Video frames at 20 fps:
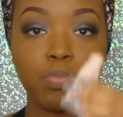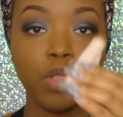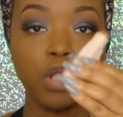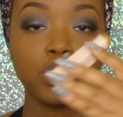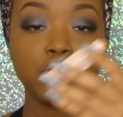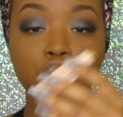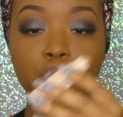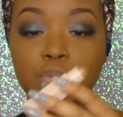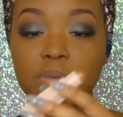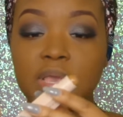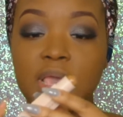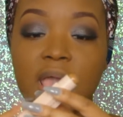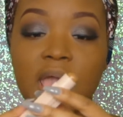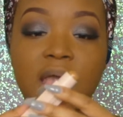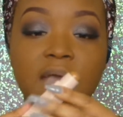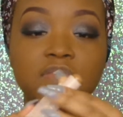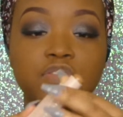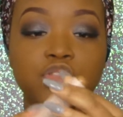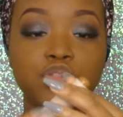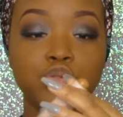So we
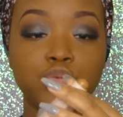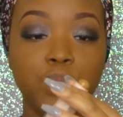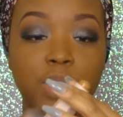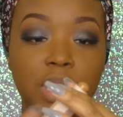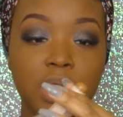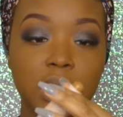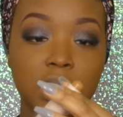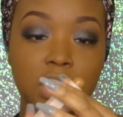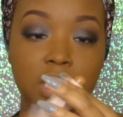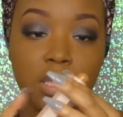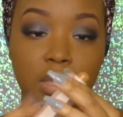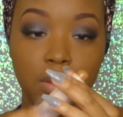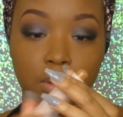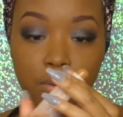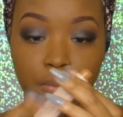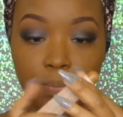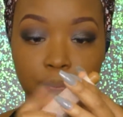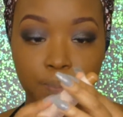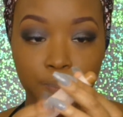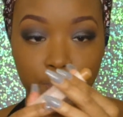have suede
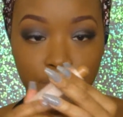here.